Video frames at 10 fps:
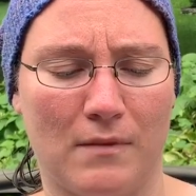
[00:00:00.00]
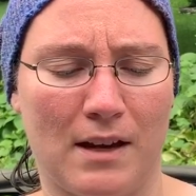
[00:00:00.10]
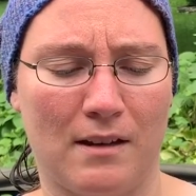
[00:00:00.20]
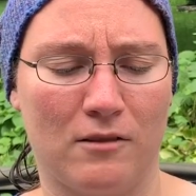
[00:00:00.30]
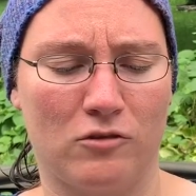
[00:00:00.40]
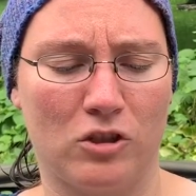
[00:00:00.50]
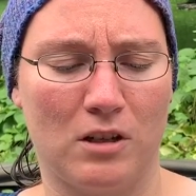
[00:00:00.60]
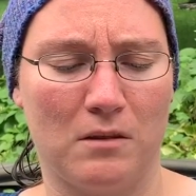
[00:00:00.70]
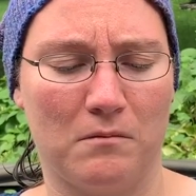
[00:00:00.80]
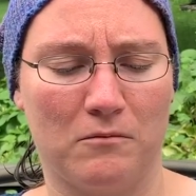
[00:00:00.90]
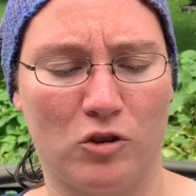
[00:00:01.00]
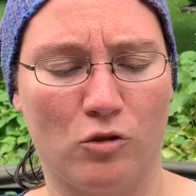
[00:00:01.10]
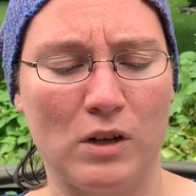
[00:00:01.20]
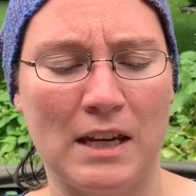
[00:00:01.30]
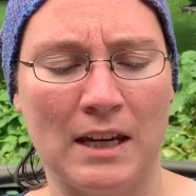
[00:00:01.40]
allergy
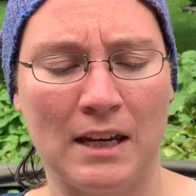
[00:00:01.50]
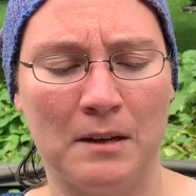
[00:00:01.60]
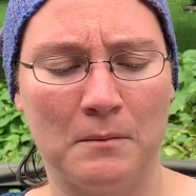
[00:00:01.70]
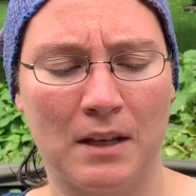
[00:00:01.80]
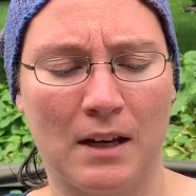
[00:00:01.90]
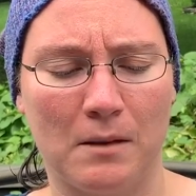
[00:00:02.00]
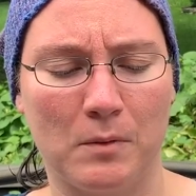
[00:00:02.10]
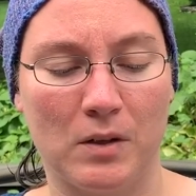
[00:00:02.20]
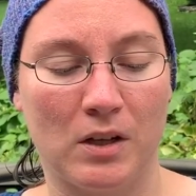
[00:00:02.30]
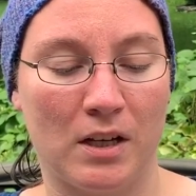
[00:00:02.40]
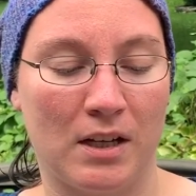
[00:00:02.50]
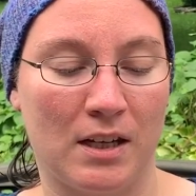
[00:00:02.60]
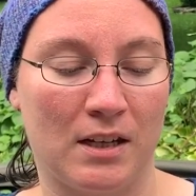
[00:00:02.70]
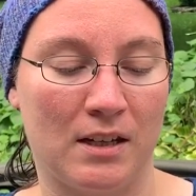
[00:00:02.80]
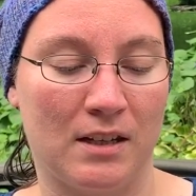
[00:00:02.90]
cream that I put on
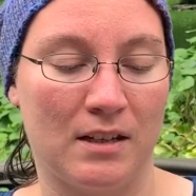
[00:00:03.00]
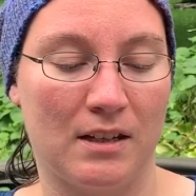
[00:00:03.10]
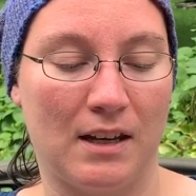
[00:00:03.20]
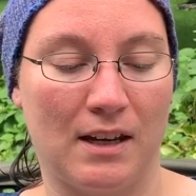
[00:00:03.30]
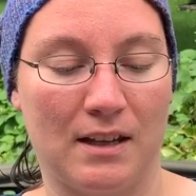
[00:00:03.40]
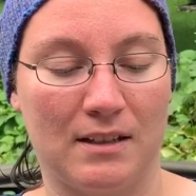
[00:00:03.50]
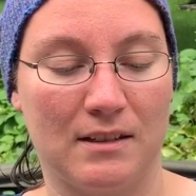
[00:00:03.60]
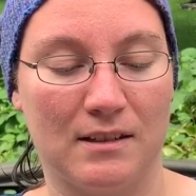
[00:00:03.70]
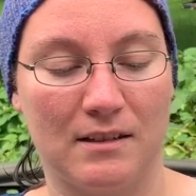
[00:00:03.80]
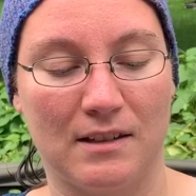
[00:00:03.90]
it and